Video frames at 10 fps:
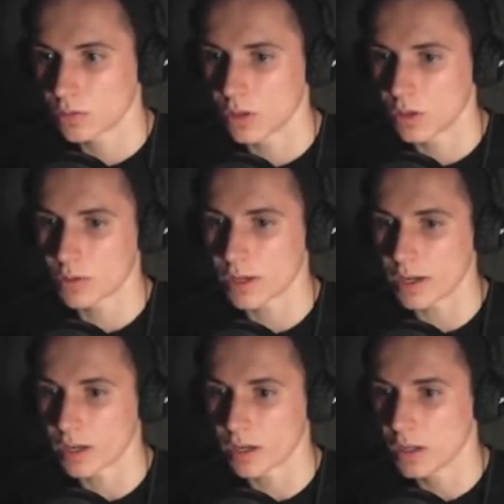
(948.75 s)

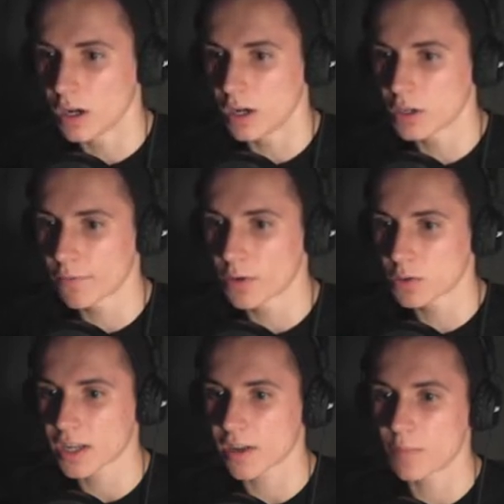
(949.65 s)
Okay. I don't feel
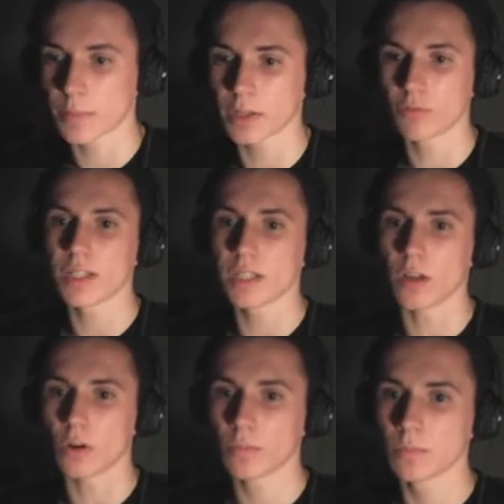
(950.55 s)
safe, but I'm going to read a
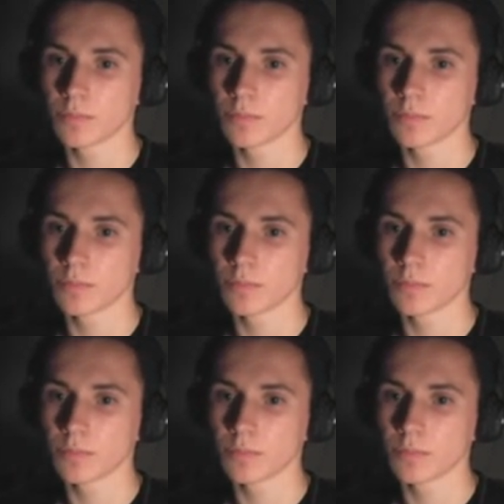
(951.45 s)
note.